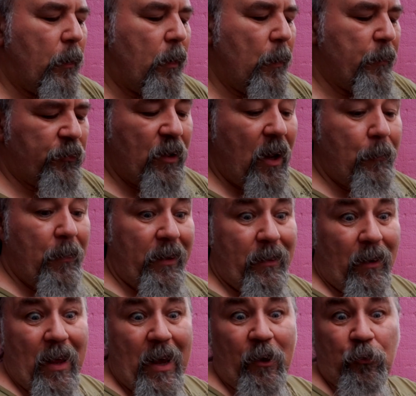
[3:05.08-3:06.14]
it's not made to
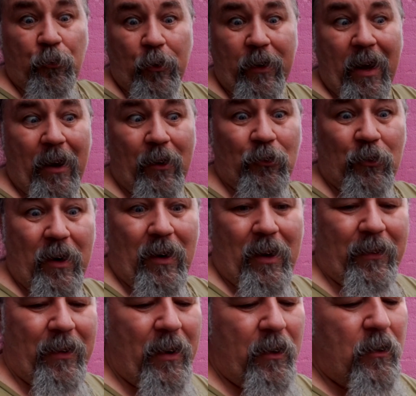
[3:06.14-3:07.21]
last for days, right,
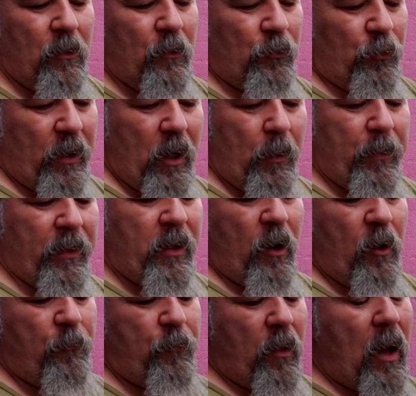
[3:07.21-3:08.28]
like that. So you got to be
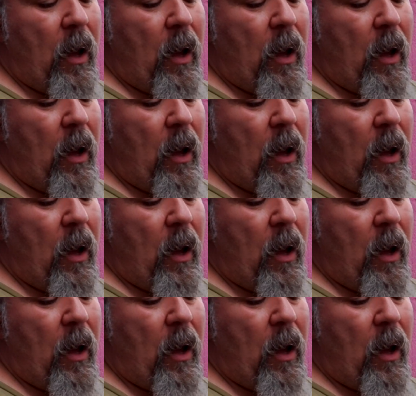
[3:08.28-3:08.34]
careful.